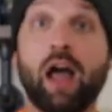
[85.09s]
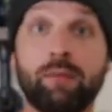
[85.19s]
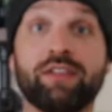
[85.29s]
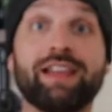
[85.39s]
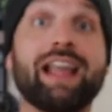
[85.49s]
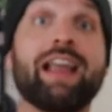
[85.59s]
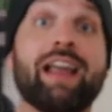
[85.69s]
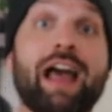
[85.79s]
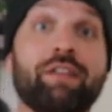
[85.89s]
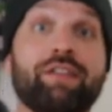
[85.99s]
I'm using
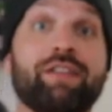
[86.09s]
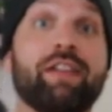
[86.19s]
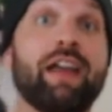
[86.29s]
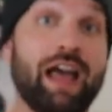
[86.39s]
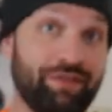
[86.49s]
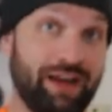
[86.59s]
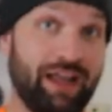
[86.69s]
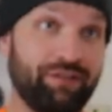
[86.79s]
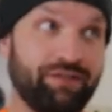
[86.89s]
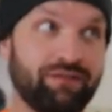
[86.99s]
half and
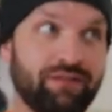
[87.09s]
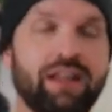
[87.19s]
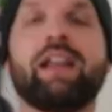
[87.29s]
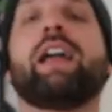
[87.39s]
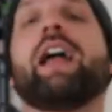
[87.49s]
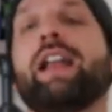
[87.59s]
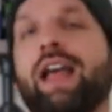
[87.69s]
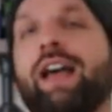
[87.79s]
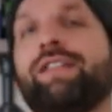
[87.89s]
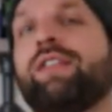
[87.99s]

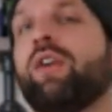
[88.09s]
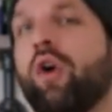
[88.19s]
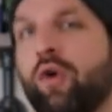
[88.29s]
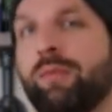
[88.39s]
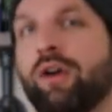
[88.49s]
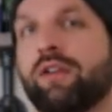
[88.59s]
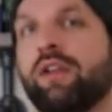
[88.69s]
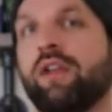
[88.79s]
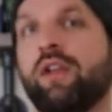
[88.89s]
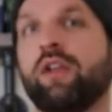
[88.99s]
half whole milk.
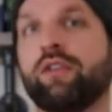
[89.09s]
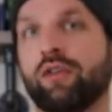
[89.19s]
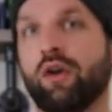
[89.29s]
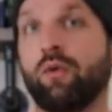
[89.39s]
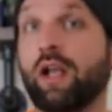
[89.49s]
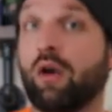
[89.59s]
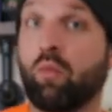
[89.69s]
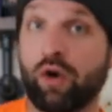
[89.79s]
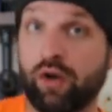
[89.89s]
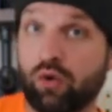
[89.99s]
So I got
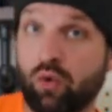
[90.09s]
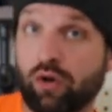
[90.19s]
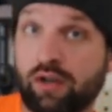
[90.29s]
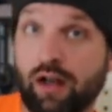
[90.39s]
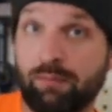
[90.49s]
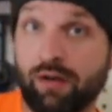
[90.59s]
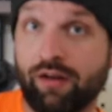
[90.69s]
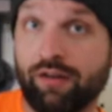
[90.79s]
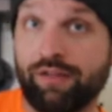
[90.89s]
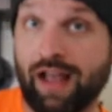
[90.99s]
1 1/4 cup
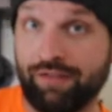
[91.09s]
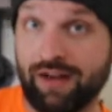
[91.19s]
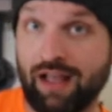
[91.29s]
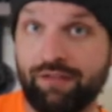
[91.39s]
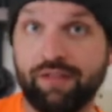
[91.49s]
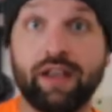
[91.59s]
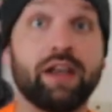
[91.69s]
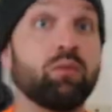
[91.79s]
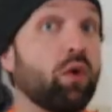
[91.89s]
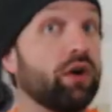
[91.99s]
of half and half
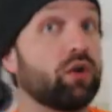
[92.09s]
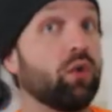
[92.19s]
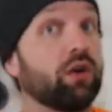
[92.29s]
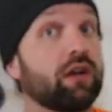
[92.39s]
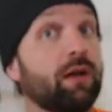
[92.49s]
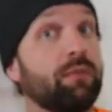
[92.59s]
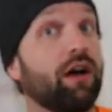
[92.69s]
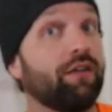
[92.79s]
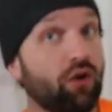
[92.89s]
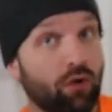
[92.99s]
and 1 1/4 cup
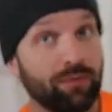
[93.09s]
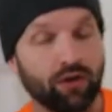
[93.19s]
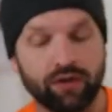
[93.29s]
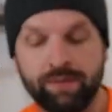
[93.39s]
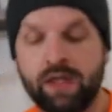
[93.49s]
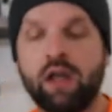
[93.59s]
of whole milk.